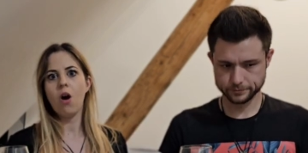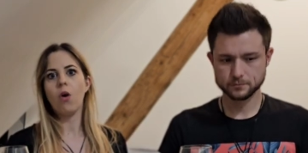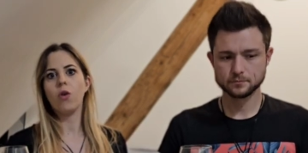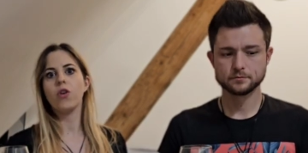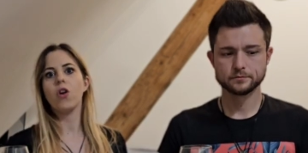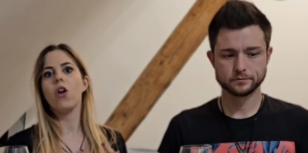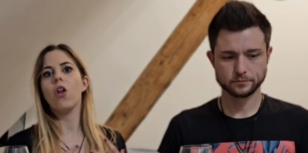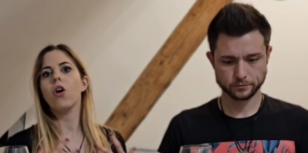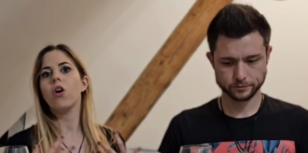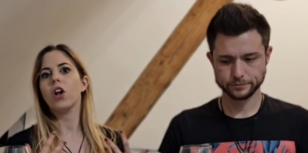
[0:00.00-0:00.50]

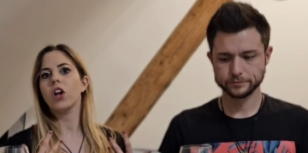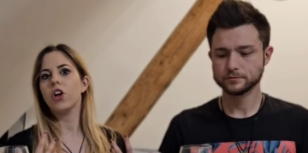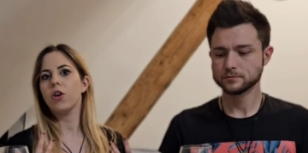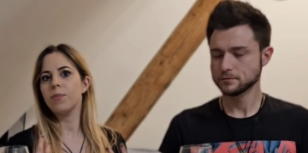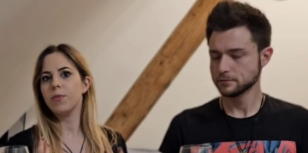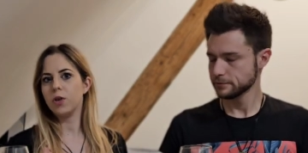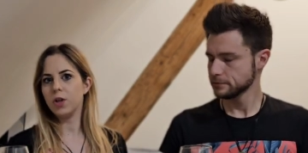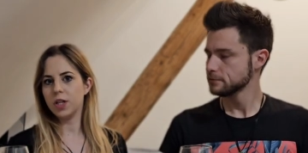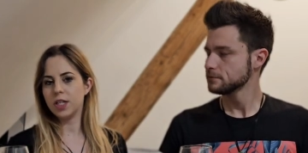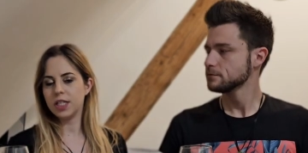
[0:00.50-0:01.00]
Speaker 1: or your local
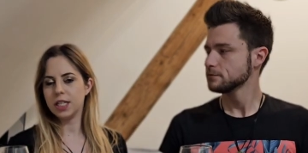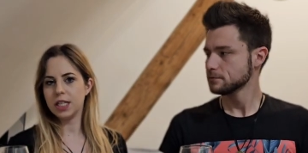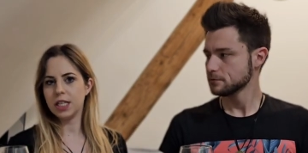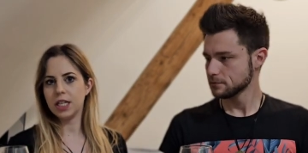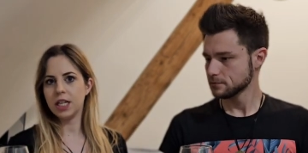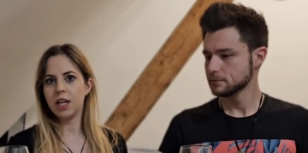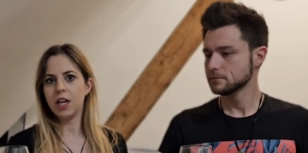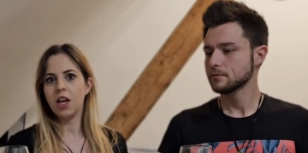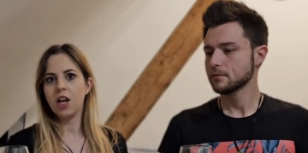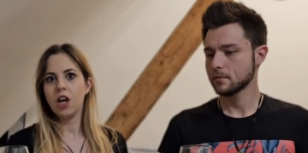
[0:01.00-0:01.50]

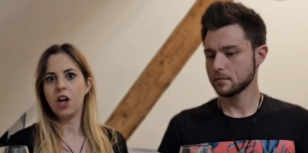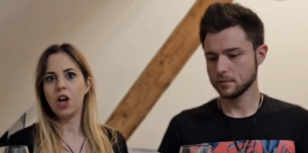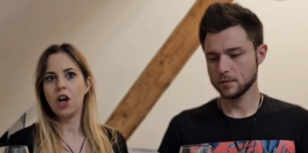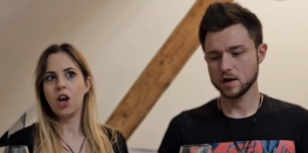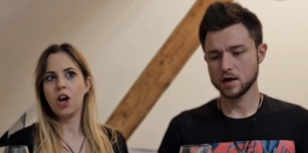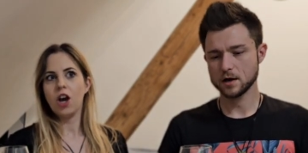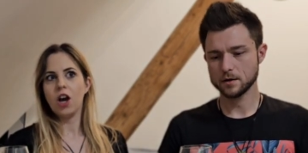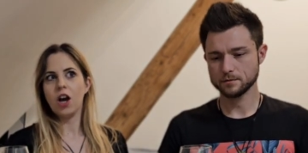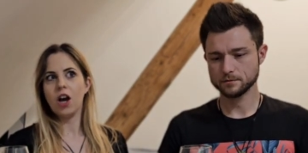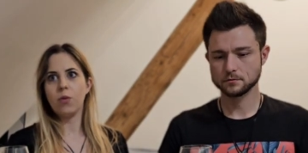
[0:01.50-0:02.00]
community
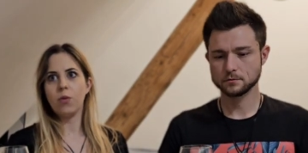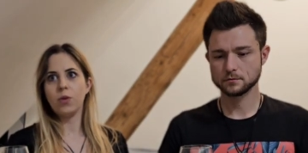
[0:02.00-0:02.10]
yeah.